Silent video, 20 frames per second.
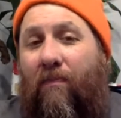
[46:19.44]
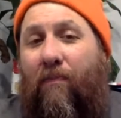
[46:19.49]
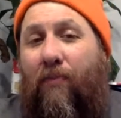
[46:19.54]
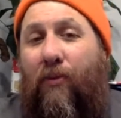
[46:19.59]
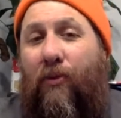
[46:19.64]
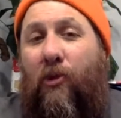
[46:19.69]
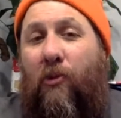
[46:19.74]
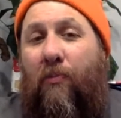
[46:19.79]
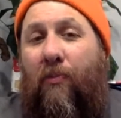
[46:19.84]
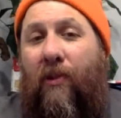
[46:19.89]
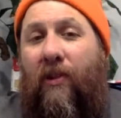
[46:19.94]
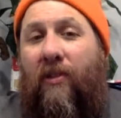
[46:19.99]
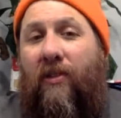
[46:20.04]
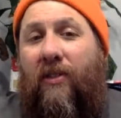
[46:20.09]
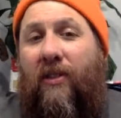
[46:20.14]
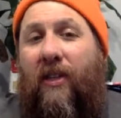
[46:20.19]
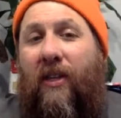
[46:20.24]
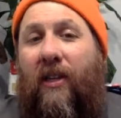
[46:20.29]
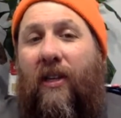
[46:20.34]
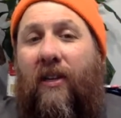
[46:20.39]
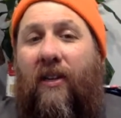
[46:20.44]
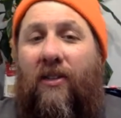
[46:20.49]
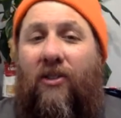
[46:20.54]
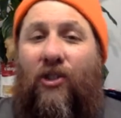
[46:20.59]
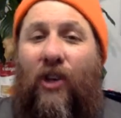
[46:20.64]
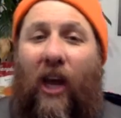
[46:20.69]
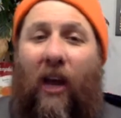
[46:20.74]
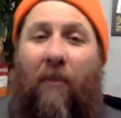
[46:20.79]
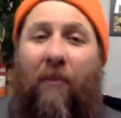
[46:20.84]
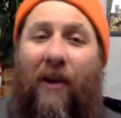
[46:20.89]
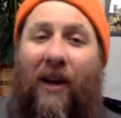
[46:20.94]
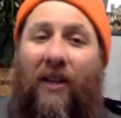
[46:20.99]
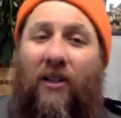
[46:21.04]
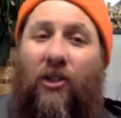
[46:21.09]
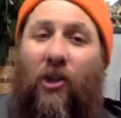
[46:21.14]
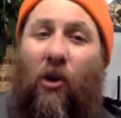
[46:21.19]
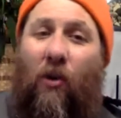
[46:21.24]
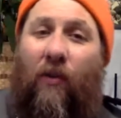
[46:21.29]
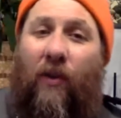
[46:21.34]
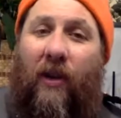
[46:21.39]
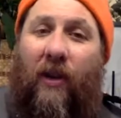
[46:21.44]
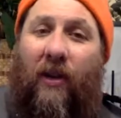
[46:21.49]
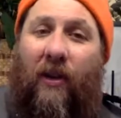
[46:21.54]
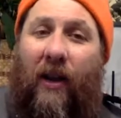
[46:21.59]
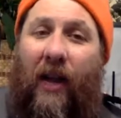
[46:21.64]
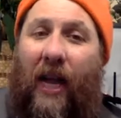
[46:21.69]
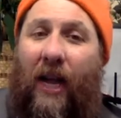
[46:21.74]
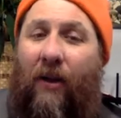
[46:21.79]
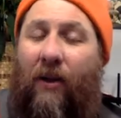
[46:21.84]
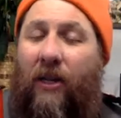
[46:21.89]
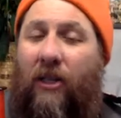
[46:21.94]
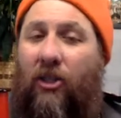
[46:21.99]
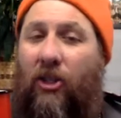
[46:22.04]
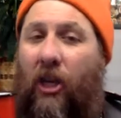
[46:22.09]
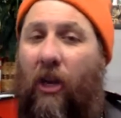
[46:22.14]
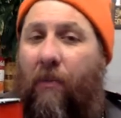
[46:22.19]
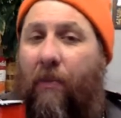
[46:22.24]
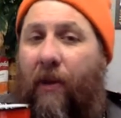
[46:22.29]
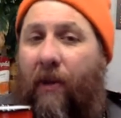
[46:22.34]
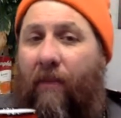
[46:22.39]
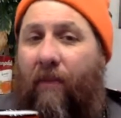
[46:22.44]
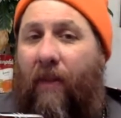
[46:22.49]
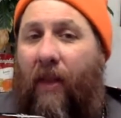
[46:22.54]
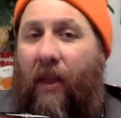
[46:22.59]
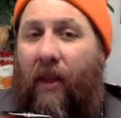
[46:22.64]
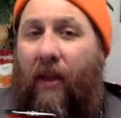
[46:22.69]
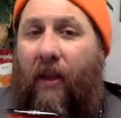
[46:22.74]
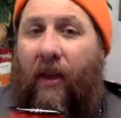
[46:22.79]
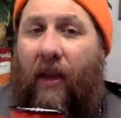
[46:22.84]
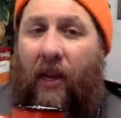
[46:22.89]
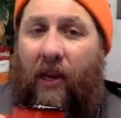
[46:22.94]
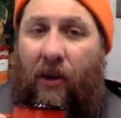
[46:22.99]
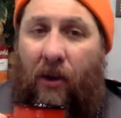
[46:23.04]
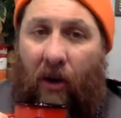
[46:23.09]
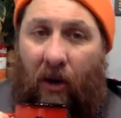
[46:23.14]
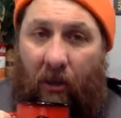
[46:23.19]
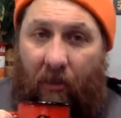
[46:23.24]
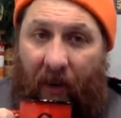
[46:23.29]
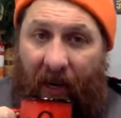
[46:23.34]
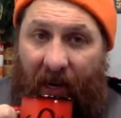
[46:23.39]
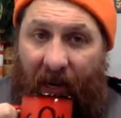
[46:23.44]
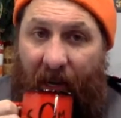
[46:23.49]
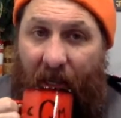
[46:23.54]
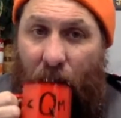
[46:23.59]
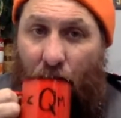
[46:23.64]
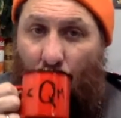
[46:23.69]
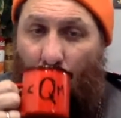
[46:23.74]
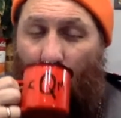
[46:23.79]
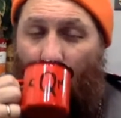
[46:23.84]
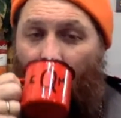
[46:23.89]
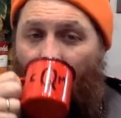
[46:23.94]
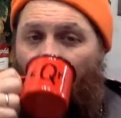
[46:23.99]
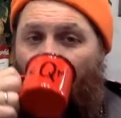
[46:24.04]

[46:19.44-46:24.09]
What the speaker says: Bruce Springsteen and John Bon Jovi and Harry Chapin and Naughty by Nature,